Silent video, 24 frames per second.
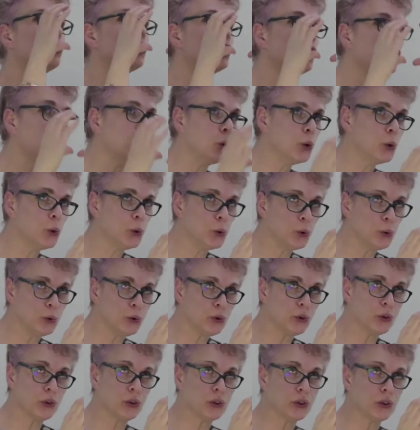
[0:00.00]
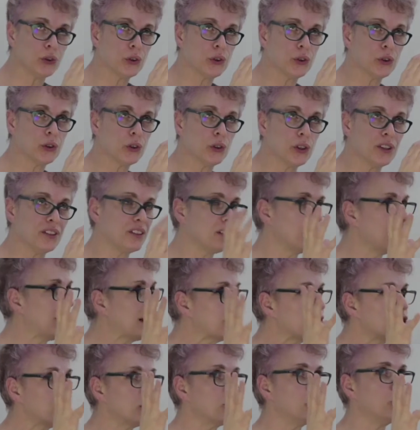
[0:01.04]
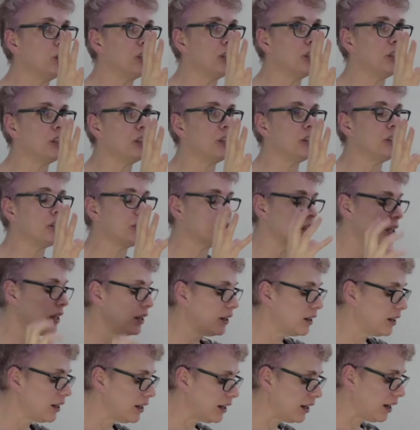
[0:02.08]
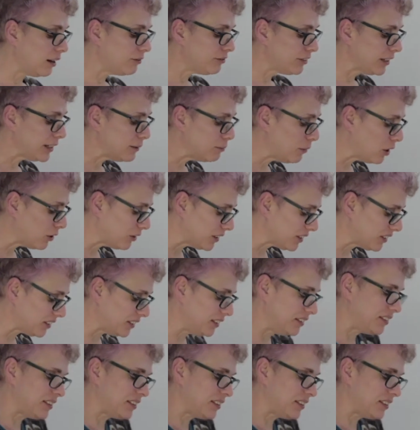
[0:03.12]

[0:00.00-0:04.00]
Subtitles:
Soon. It's a magic word. Lovely Morrissey